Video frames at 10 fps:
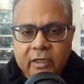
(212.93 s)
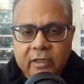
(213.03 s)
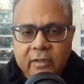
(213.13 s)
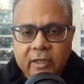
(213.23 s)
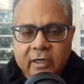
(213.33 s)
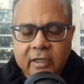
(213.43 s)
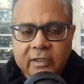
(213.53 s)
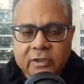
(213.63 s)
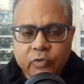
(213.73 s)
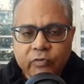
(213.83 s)
In that
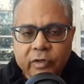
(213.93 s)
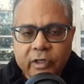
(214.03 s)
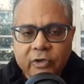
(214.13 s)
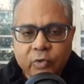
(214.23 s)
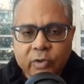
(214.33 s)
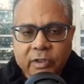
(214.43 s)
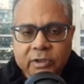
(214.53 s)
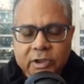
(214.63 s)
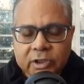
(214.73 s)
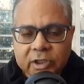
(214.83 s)
case, you would need to
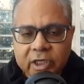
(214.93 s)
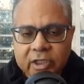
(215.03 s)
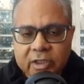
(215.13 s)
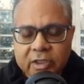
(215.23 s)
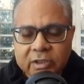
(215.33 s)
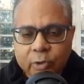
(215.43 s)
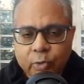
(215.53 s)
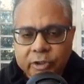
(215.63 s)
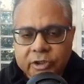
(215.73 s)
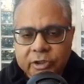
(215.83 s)
consider that in these
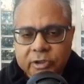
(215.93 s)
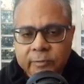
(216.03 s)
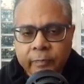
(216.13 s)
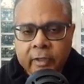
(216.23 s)
equations.